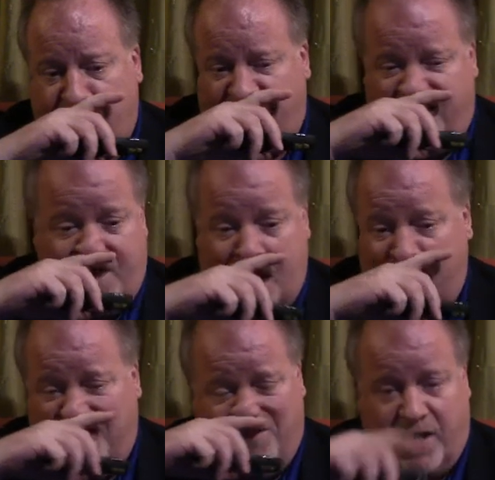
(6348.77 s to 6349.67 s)
So they may
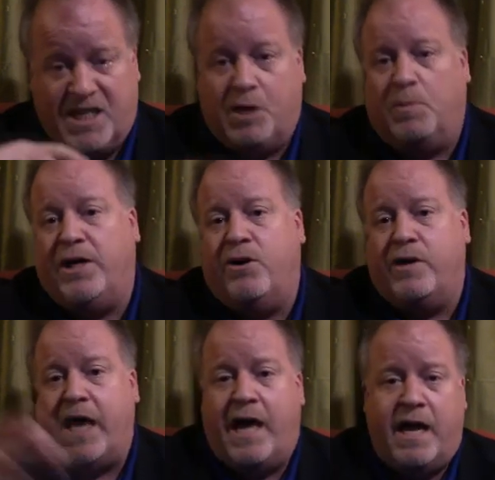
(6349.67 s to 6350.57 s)
be reasonably
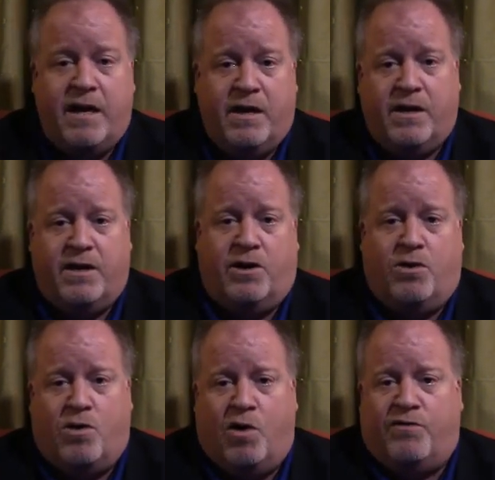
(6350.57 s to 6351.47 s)
okay,
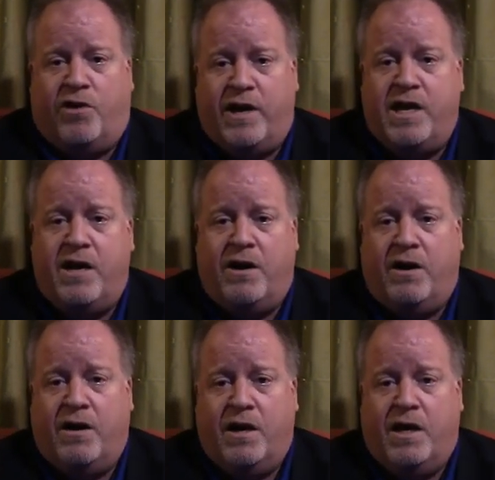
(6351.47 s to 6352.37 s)
over a
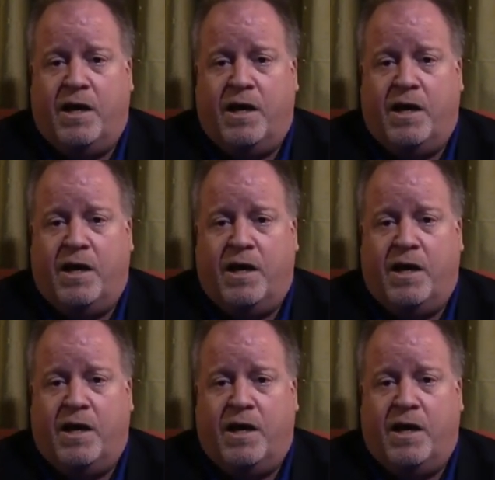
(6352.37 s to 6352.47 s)
year,